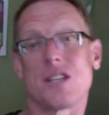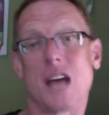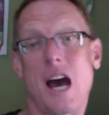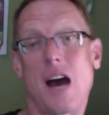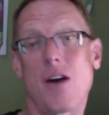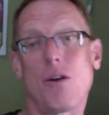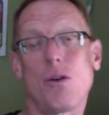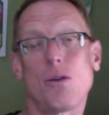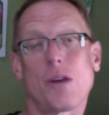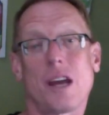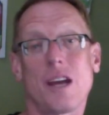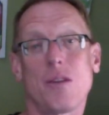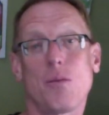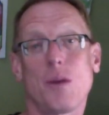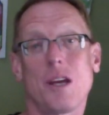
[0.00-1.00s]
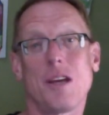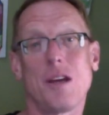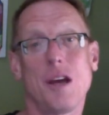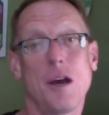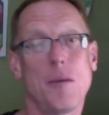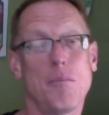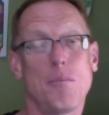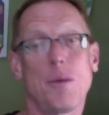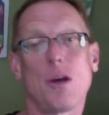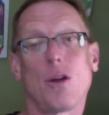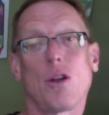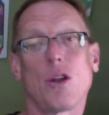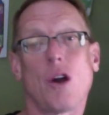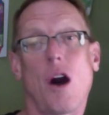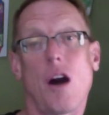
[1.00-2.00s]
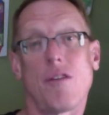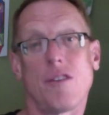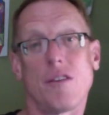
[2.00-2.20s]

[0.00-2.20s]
How can we build off